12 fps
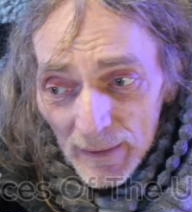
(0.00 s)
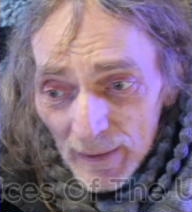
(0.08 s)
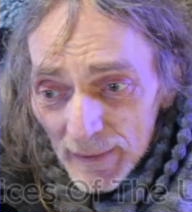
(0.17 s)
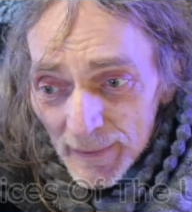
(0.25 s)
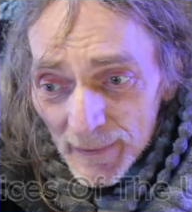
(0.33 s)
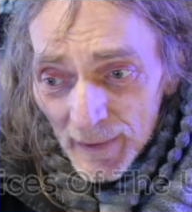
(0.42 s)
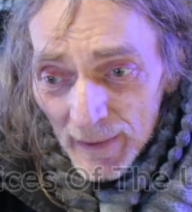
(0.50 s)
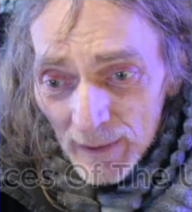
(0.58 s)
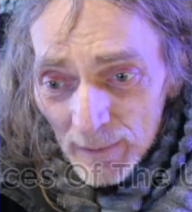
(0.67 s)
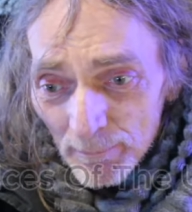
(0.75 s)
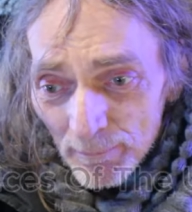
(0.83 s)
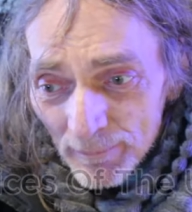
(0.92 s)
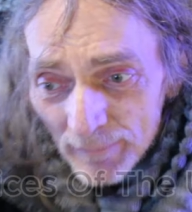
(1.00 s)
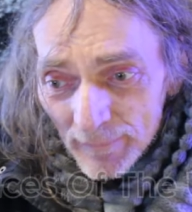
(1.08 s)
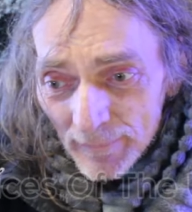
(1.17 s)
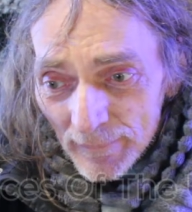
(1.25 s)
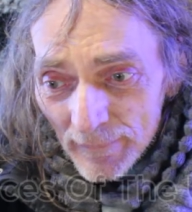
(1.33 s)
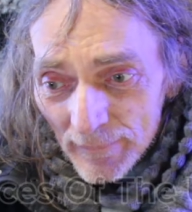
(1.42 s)
And
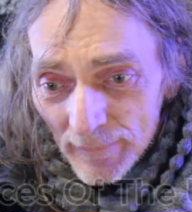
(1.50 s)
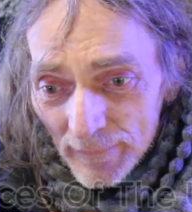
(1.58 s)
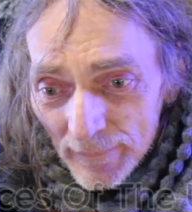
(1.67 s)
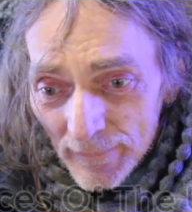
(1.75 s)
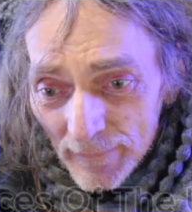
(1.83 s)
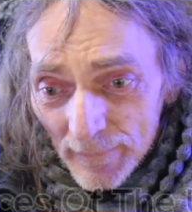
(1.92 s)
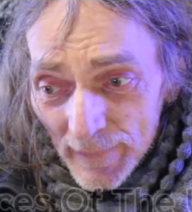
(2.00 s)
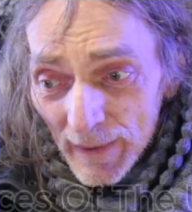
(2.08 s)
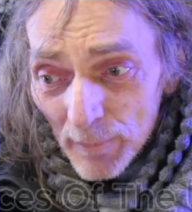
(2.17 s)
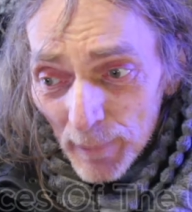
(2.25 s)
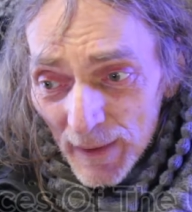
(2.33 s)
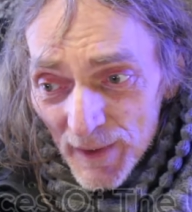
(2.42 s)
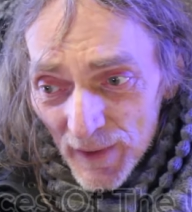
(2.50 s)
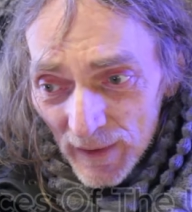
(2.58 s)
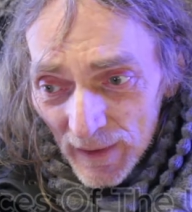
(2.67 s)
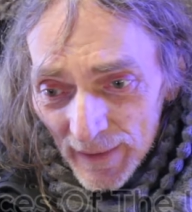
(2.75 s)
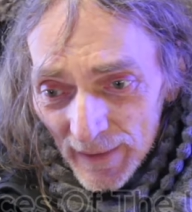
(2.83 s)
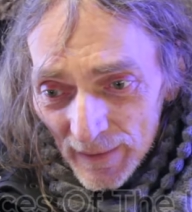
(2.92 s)
yeah,
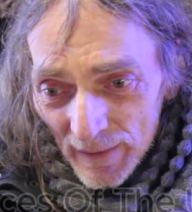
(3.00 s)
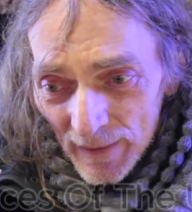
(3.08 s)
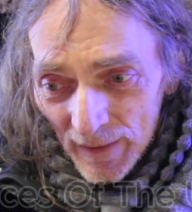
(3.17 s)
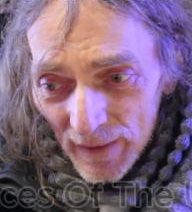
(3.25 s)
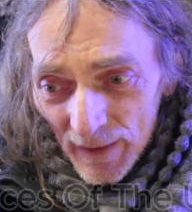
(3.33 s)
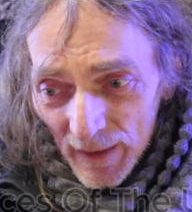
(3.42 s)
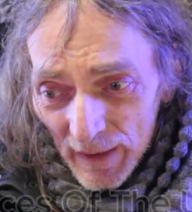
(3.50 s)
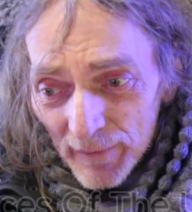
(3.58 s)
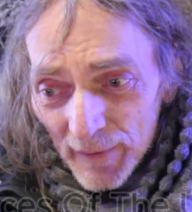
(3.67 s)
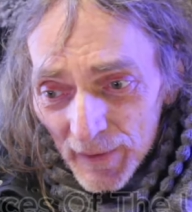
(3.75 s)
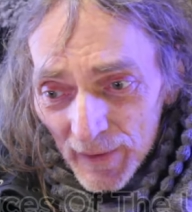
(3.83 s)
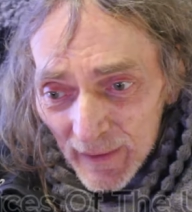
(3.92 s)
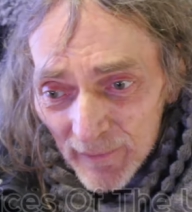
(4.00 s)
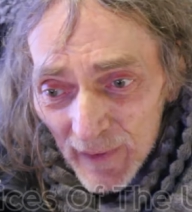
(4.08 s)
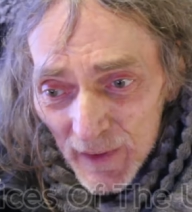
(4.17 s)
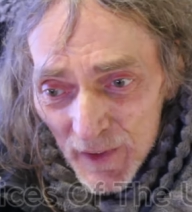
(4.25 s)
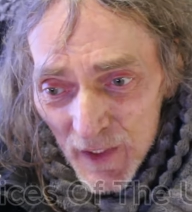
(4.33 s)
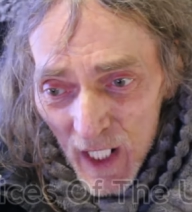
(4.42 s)
basically, if that
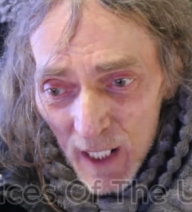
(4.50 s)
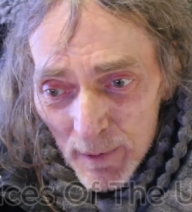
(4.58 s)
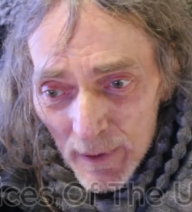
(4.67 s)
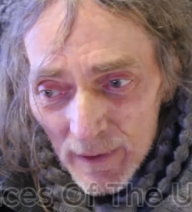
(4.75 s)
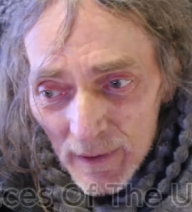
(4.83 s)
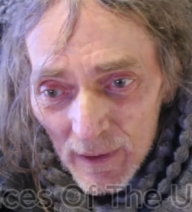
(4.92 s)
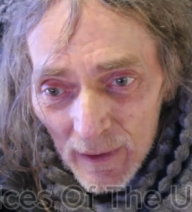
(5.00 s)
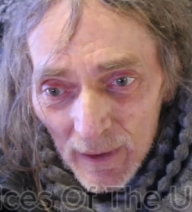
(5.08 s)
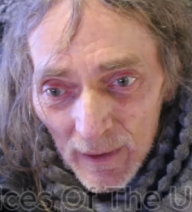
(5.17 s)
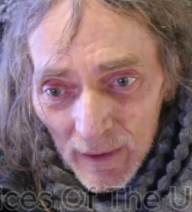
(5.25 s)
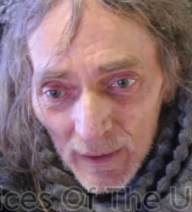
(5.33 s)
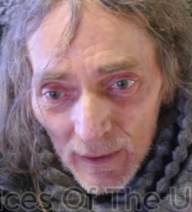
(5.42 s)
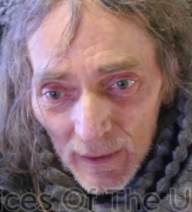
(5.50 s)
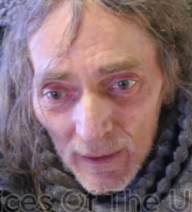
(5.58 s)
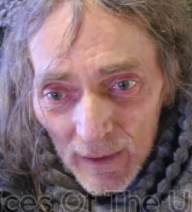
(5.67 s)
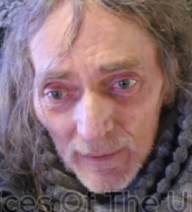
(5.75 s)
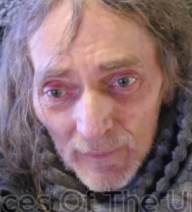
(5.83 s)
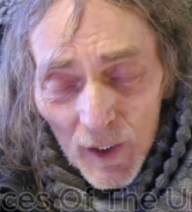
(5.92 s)
doesn't happen,
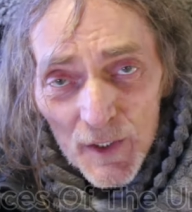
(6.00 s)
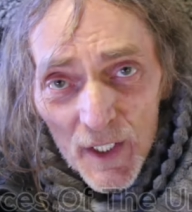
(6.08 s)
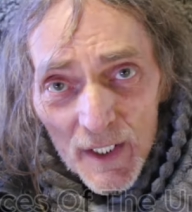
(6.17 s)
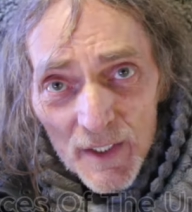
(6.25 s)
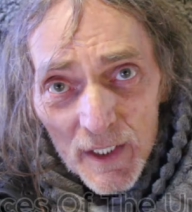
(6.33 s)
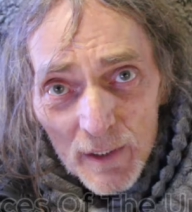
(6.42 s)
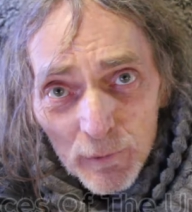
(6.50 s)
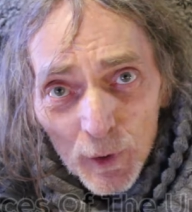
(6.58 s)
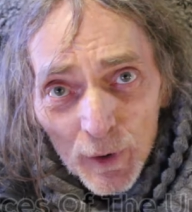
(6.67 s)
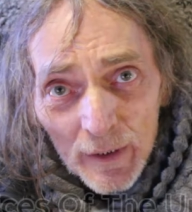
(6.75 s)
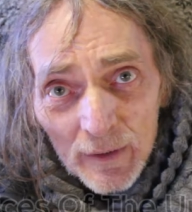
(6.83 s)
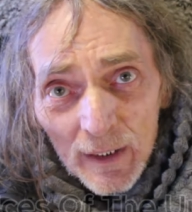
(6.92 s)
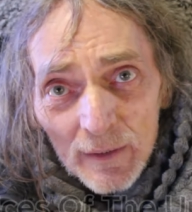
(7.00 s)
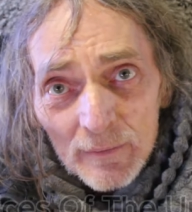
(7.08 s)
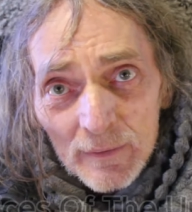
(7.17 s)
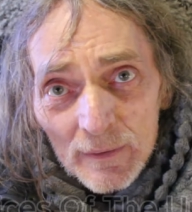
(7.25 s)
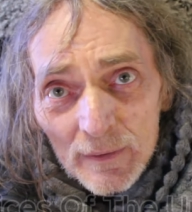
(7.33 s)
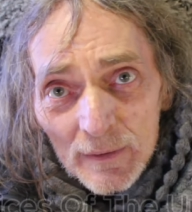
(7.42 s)
I've got a tendency of walking around.